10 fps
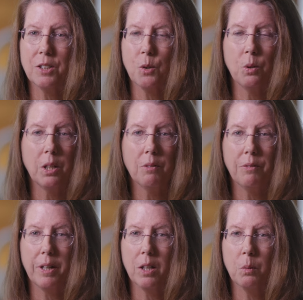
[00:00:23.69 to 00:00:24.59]
that's only
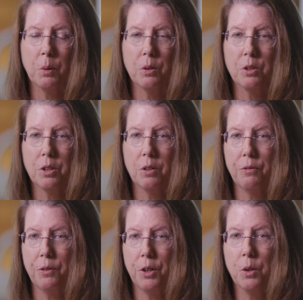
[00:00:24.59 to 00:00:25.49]
available to the
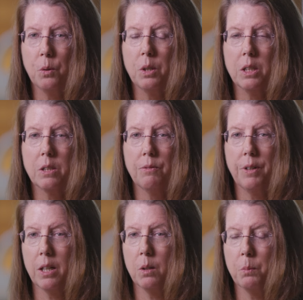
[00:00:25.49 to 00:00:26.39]
few. It's
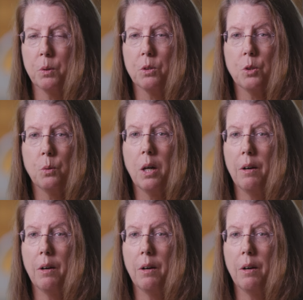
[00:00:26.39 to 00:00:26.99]
available to